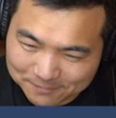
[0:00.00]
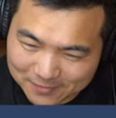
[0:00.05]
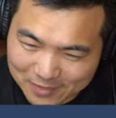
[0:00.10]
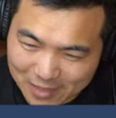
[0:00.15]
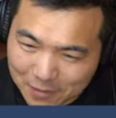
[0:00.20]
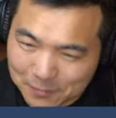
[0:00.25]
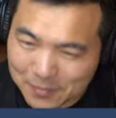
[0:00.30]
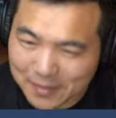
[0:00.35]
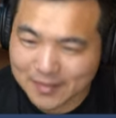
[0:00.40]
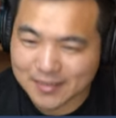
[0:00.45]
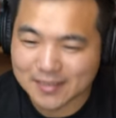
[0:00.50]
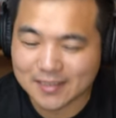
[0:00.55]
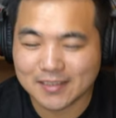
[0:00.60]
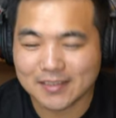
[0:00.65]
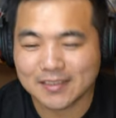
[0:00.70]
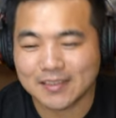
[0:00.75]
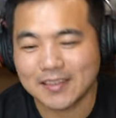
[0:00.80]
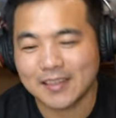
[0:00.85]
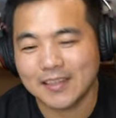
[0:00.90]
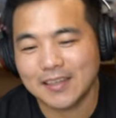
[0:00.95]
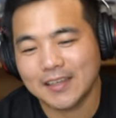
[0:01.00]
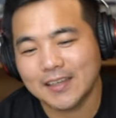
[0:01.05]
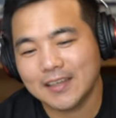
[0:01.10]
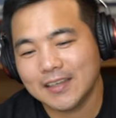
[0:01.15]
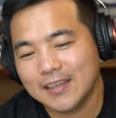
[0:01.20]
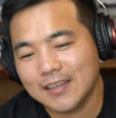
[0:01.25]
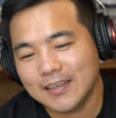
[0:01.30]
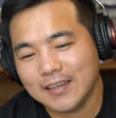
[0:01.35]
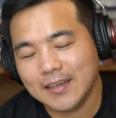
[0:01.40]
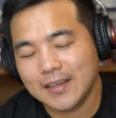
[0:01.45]
Damn it.
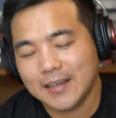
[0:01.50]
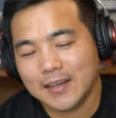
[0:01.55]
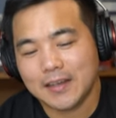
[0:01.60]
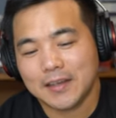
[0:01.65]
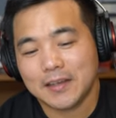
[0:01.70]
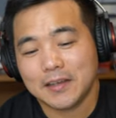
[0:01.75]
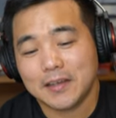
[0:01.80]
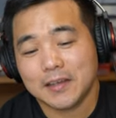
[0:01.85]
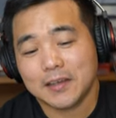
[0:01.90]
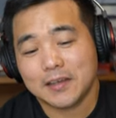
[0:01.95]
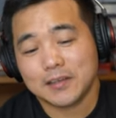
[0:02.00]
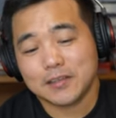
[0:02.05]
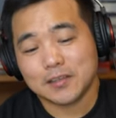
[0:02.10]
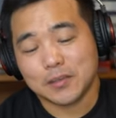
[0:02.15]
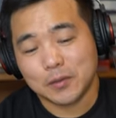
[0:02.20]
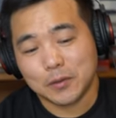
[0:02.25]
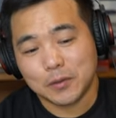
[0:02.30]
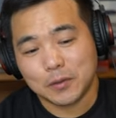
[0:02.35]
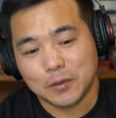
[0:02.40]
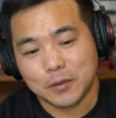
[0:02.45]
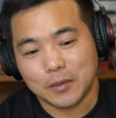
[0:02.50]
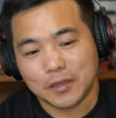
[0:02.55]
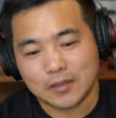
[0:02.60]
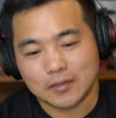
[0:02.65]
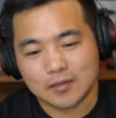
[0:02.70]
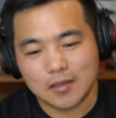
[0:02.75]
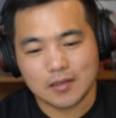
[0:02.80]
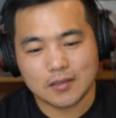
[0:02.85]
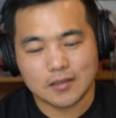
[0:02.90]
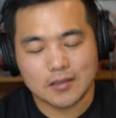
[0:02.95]
So
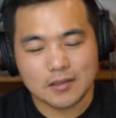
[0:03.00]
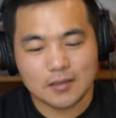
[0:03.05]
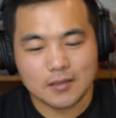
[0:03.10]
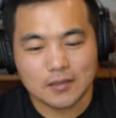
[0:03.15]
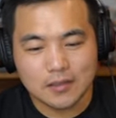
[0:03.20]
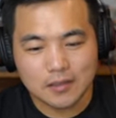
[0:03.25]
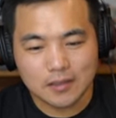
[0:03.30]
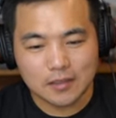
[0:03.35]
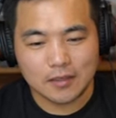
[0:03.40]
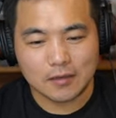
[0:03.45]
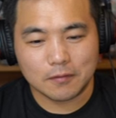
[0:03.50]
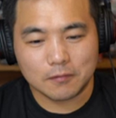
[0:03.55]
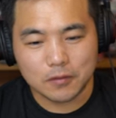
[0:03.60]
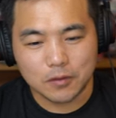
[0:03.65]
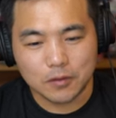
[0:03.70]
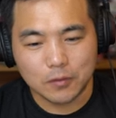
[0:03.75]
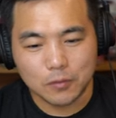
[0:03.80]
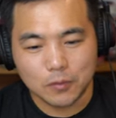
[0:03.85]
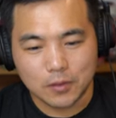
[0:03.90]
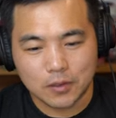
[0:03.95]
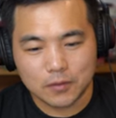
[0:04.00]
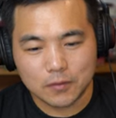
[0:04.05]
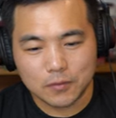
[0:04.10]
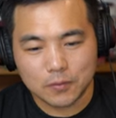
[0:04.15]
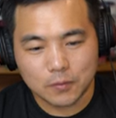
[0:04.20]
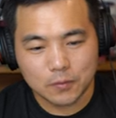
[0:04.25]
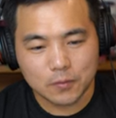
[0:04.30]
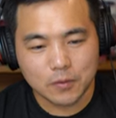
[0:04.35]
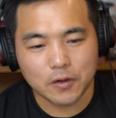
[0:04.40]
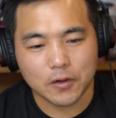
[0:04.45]
it doesn't seem to want to
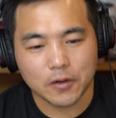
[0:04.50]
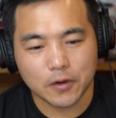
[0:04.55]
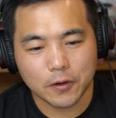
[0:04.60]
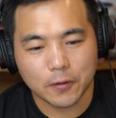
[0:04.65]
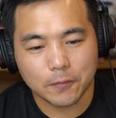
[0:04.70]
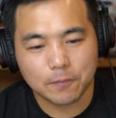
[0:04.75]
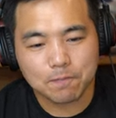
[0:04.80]
work.